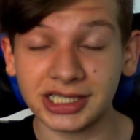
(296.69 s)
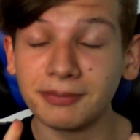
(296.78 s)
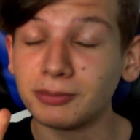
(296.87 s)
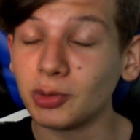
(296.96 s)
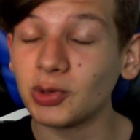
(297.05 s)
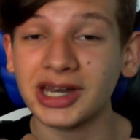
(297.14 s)

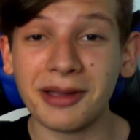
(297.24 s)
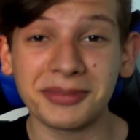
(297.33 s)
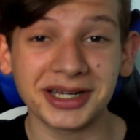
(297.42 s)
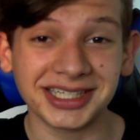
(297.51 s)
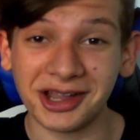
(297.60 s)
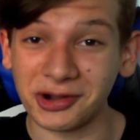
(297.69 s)
I'm more than happy
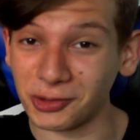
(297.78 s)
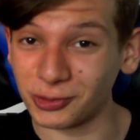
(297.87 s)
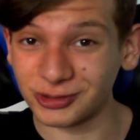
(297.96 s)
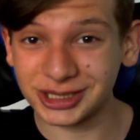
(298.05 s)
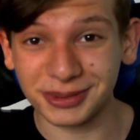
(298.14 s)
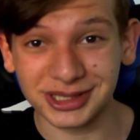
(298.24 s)
to take all
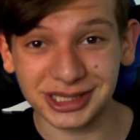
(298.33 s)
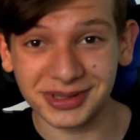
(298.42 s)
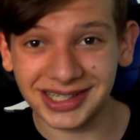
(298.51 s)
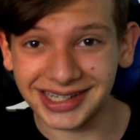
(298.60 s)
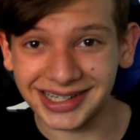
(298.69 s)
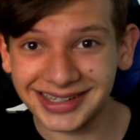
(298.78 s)

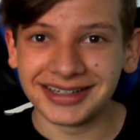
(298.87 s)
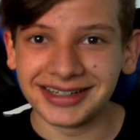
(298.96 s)
responsibility.